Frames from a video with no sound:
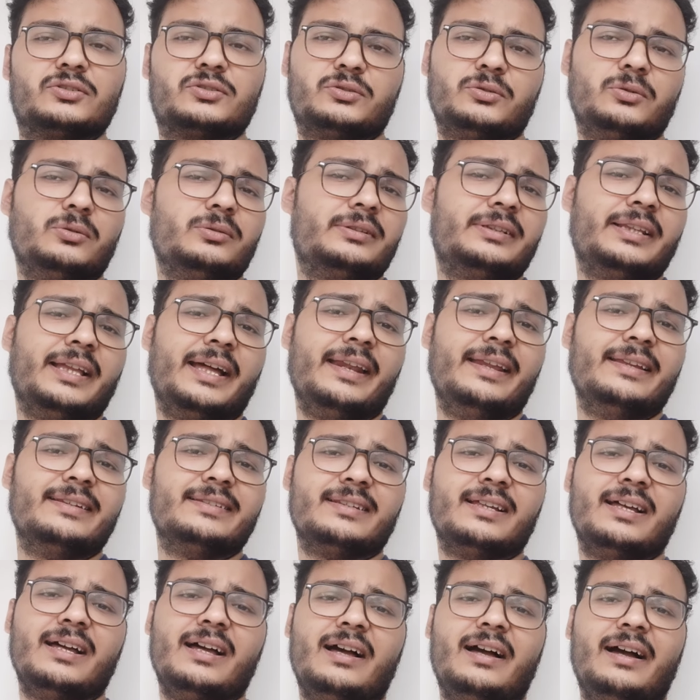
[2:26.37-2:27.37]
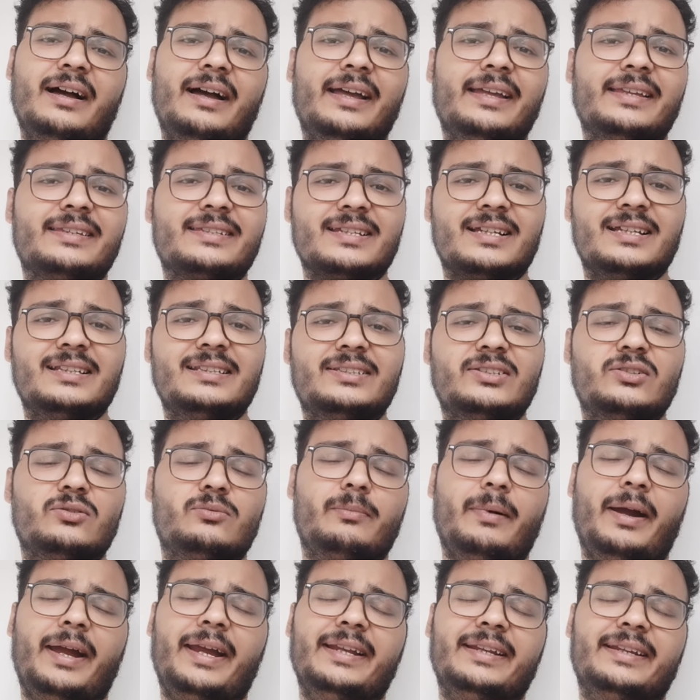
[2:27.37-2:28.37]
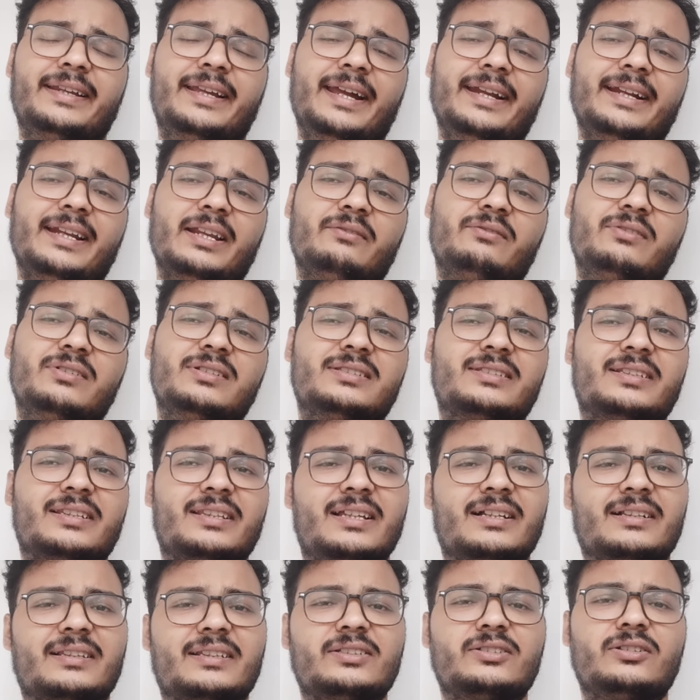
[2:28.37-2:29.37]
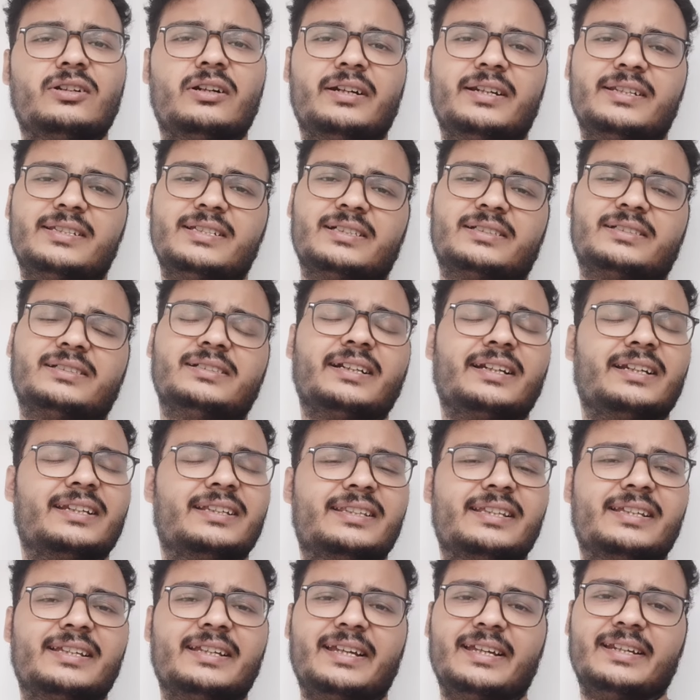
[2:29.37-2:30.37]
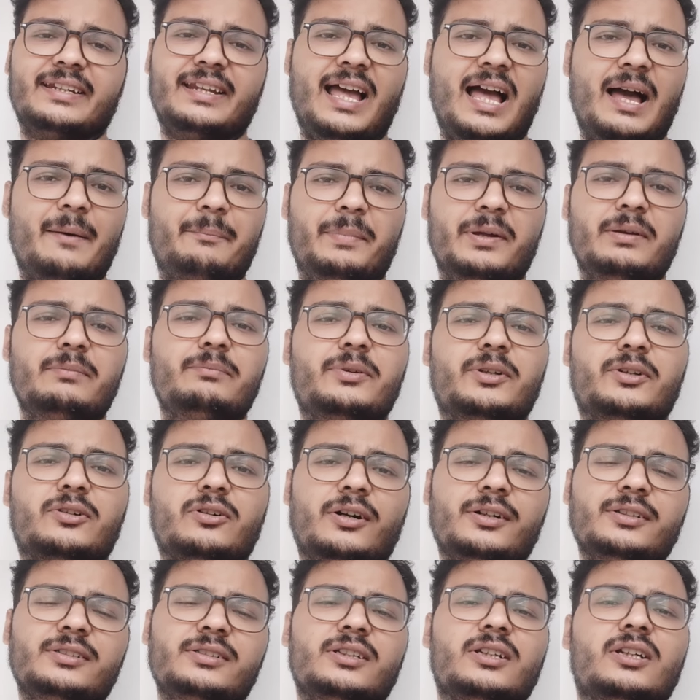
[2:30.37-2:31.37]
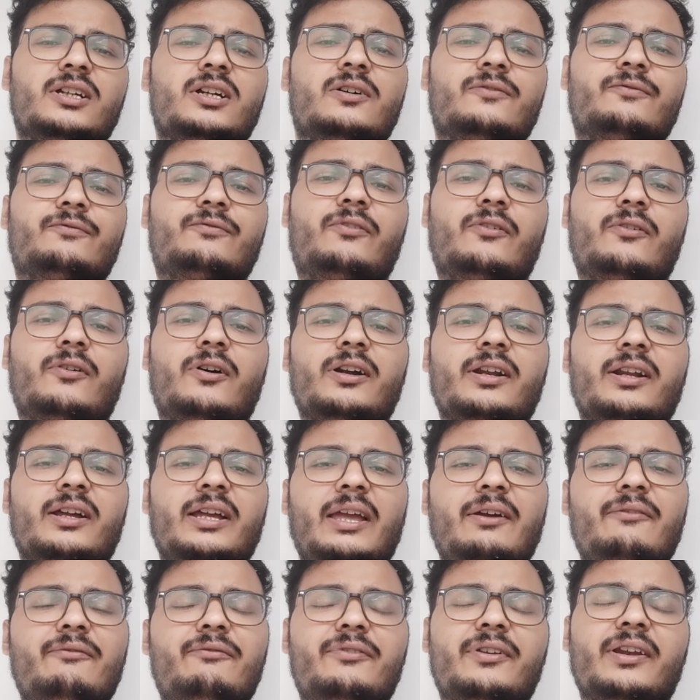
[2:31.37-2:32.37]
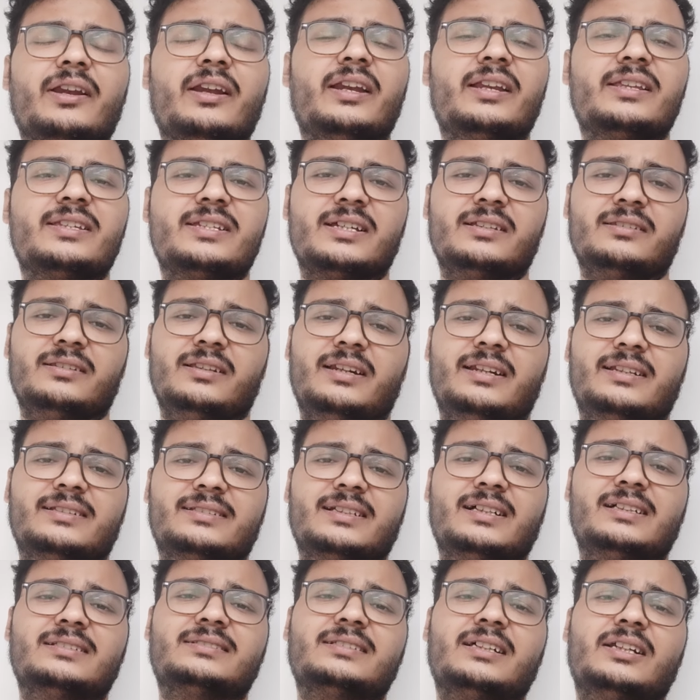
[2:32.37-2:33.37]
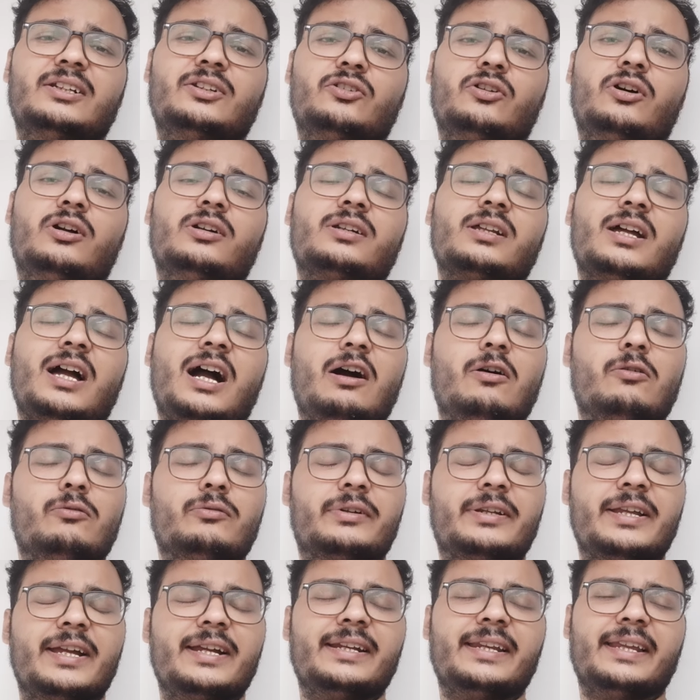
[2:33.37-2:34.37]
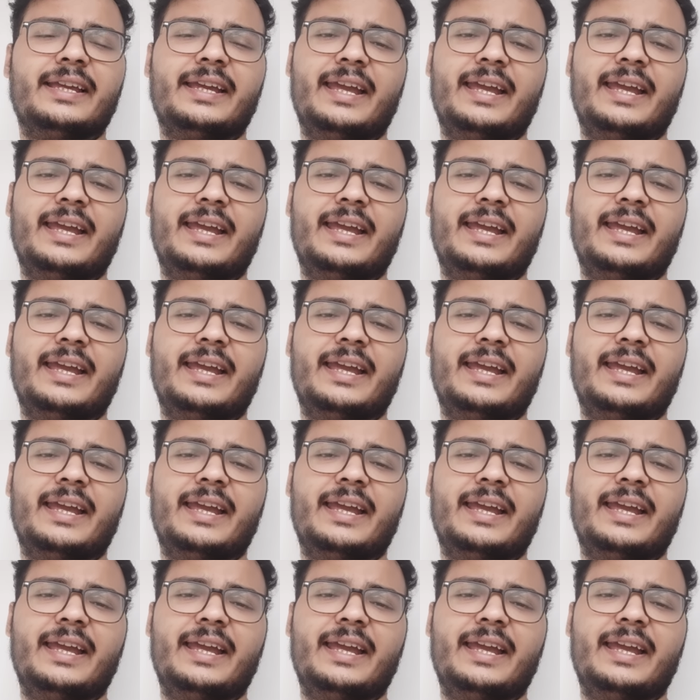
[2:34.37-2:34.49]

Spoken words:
So there is a high chance you might get even selected or rejected. Anything can happen, because for every region the results are not out yet.